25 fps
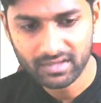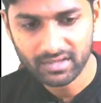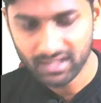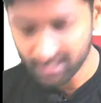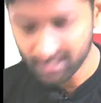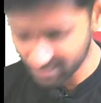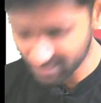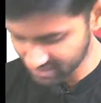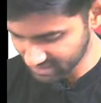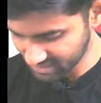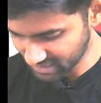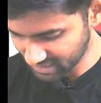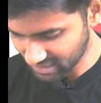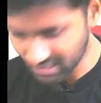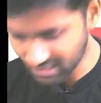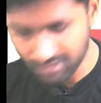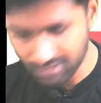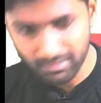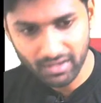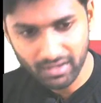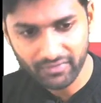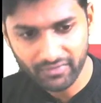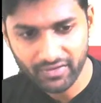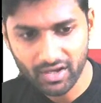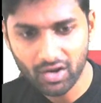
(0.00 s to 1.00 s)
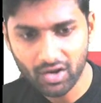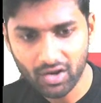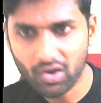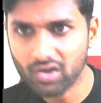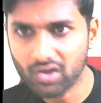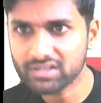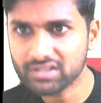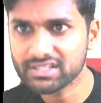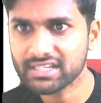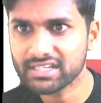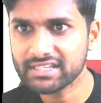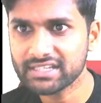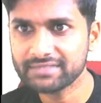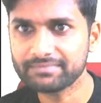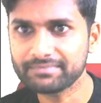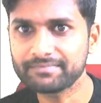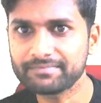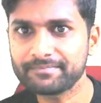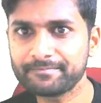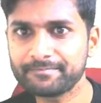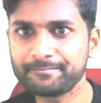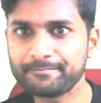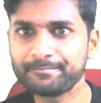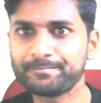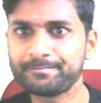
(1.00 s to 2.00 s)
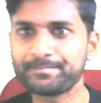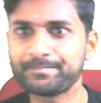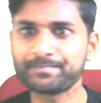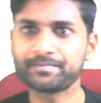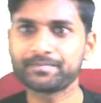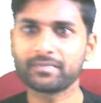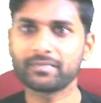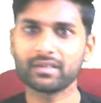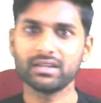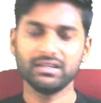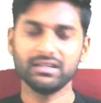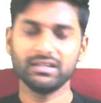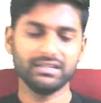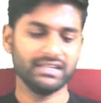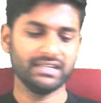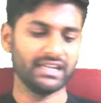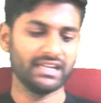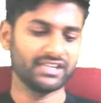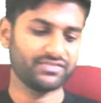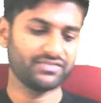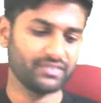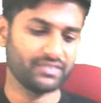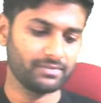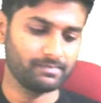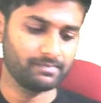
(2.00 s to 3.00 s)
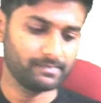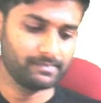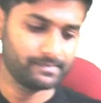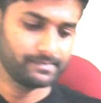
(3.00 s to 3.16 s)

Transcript: Yes, Sarnab, after a long time. Next one.